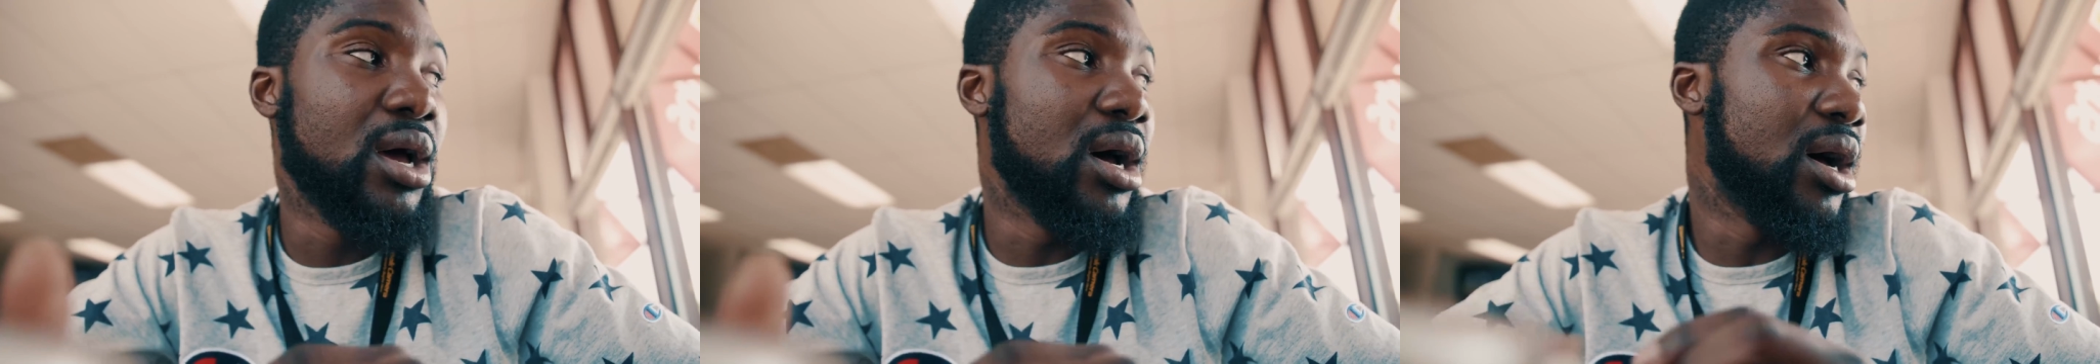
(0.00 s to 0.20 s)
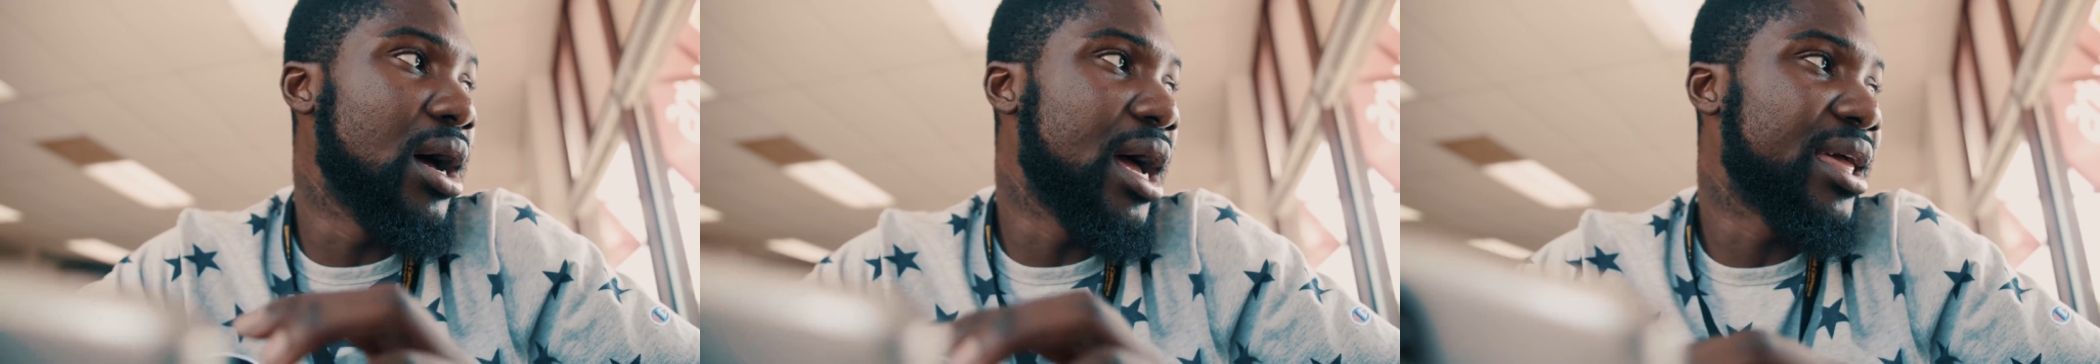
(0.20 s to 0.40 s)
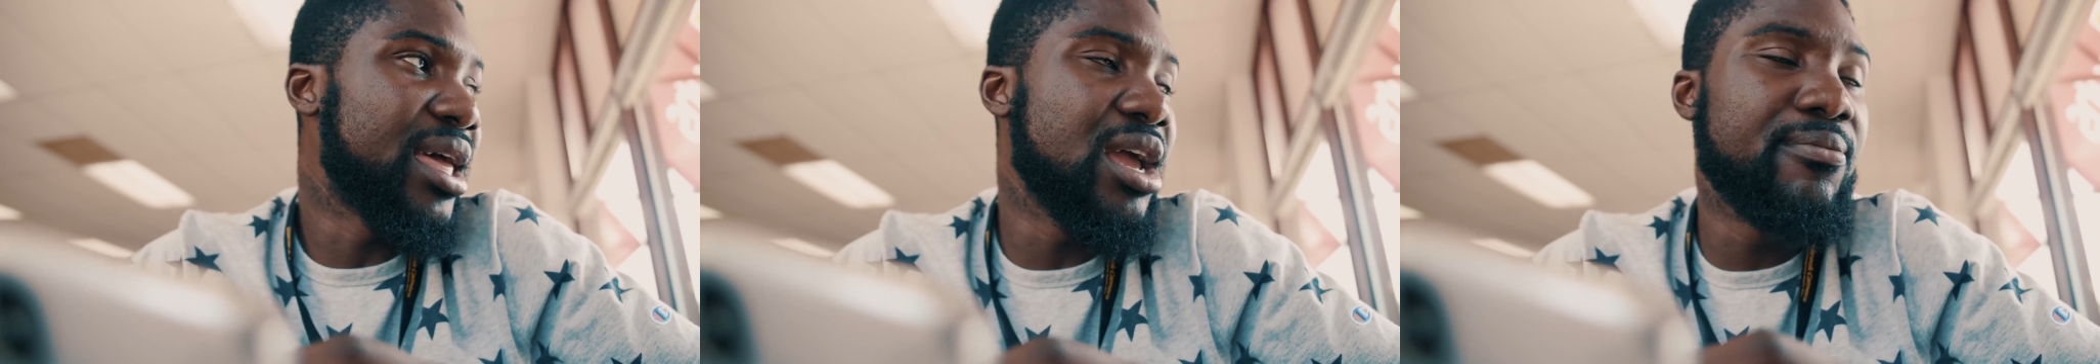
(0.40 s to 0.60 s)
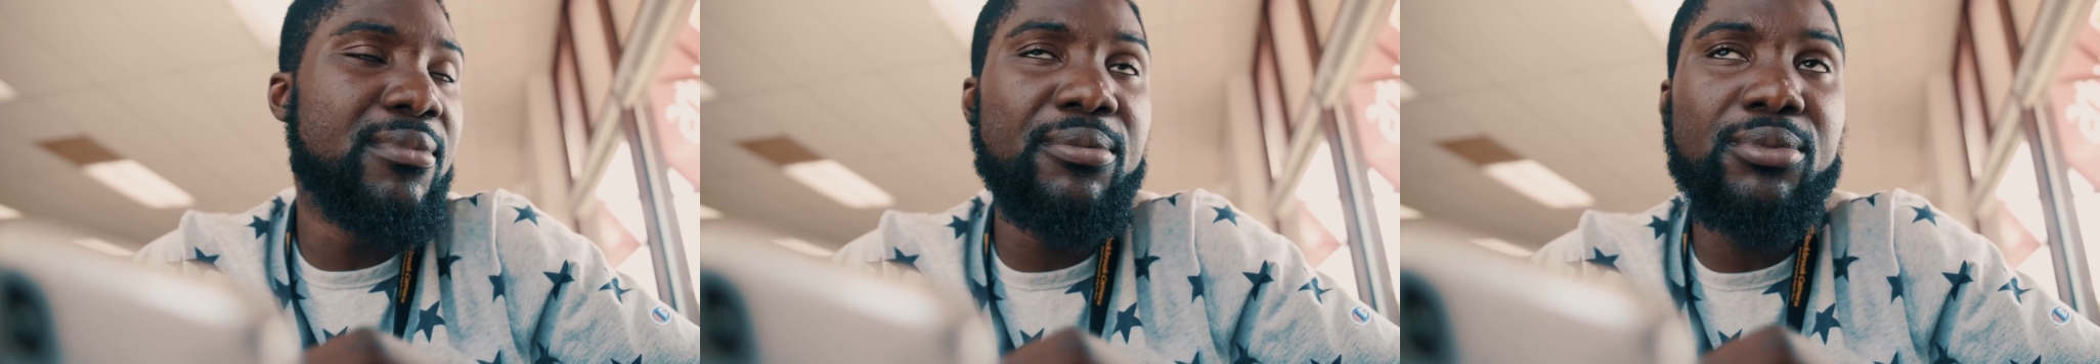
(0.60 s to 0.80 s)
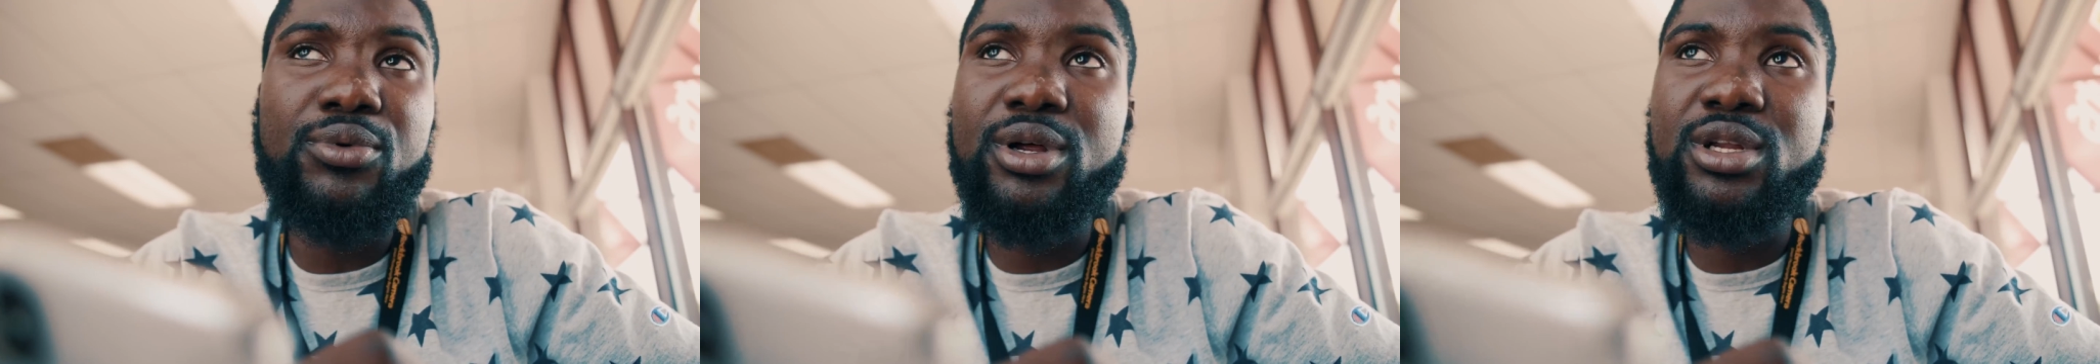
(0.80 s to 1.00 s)
I can't
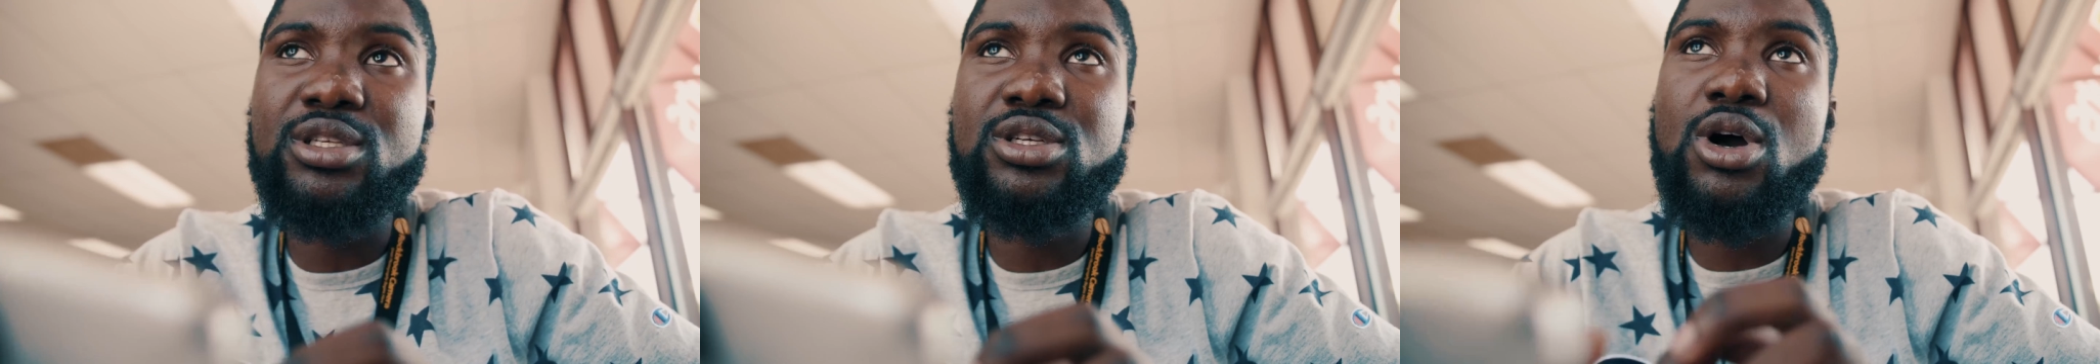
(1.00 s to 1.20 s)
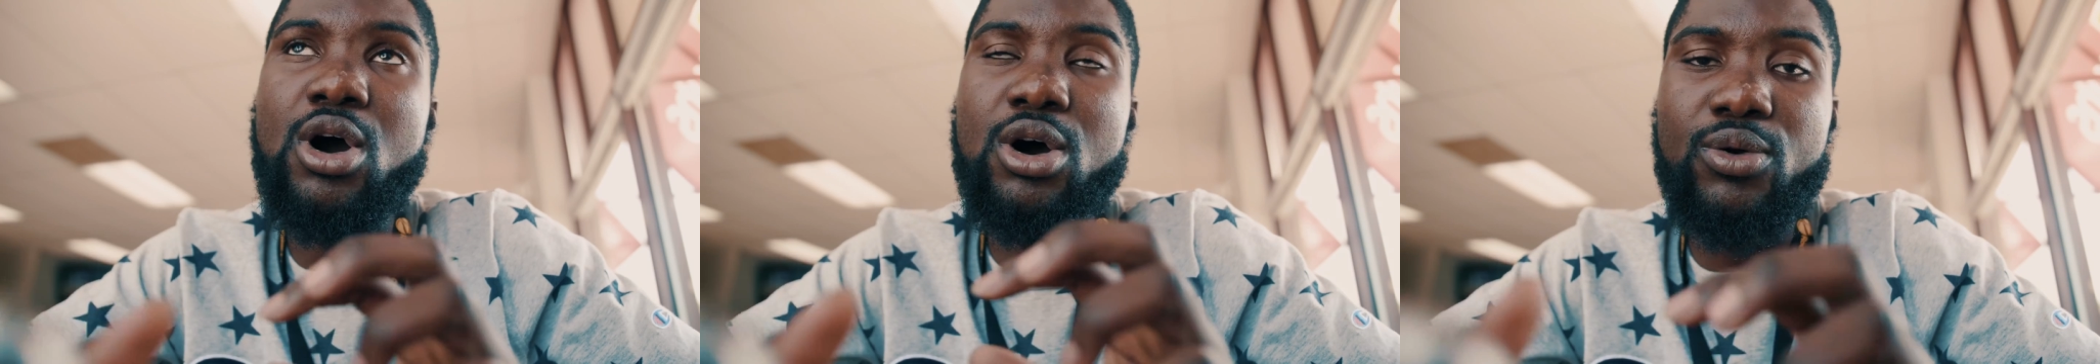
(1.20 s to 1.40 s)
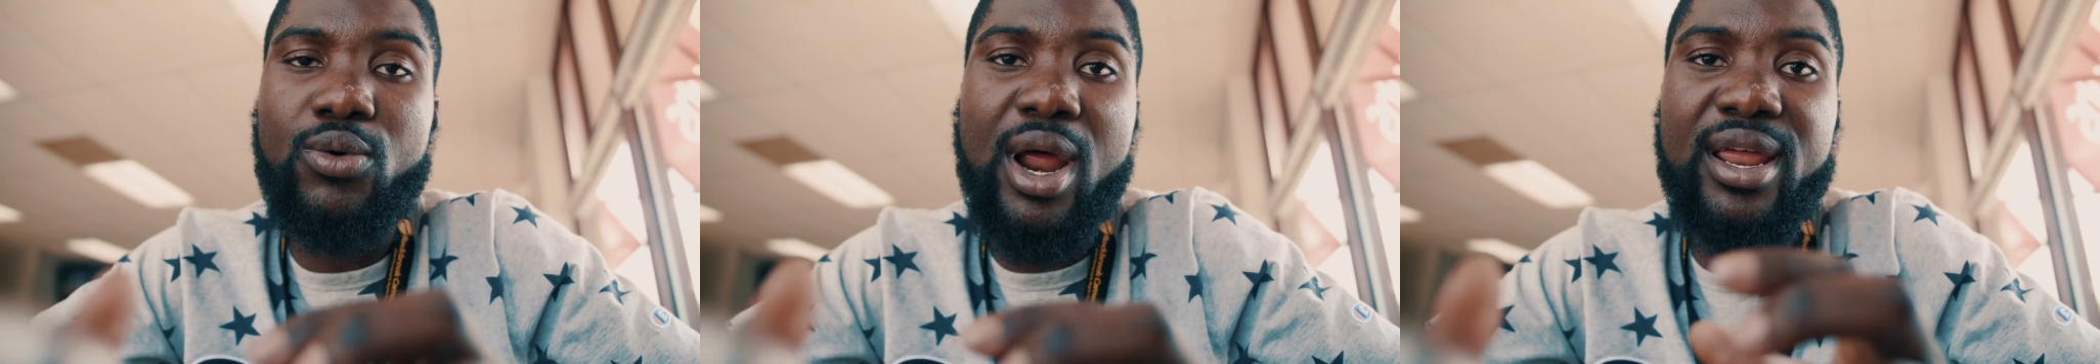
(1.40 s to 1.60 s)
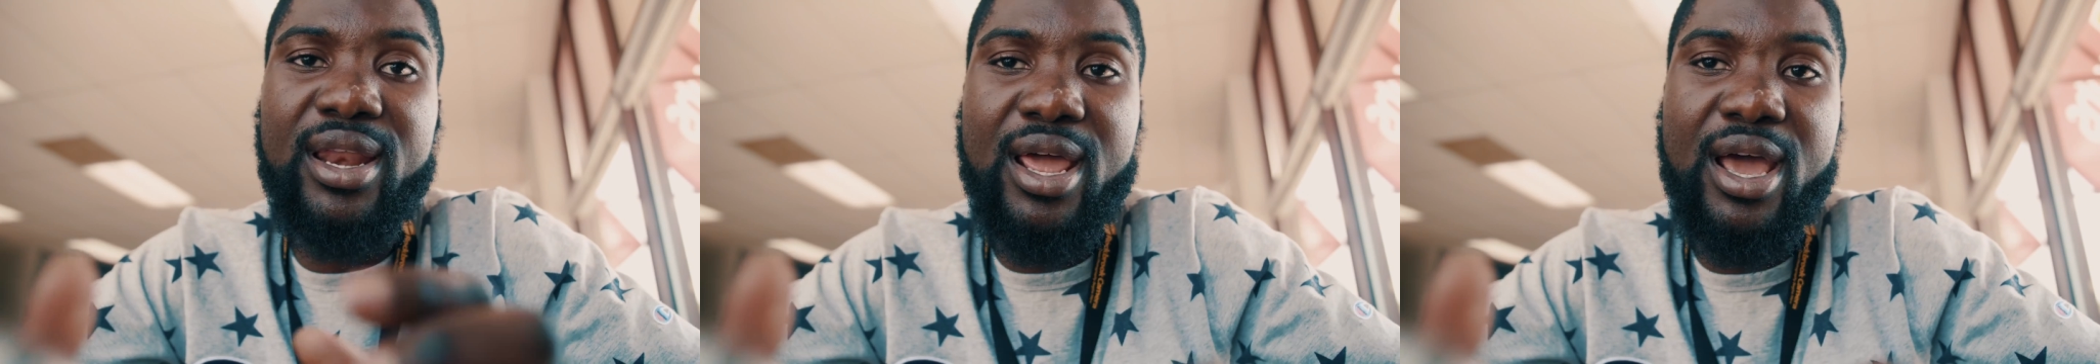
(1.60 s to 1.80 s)
remember what it's called right